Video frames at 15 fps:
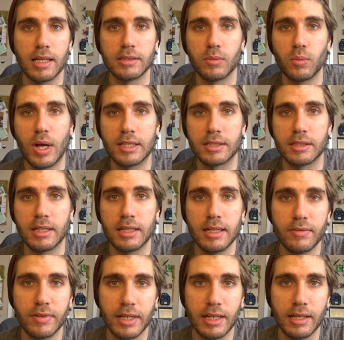a Westerner
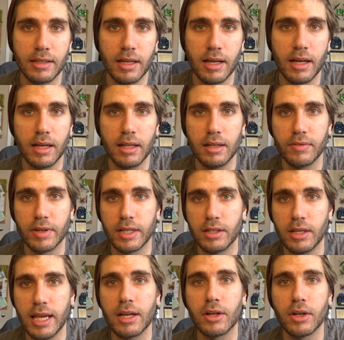living
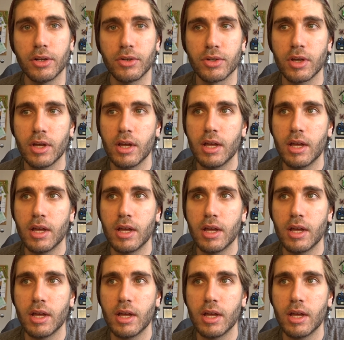in England,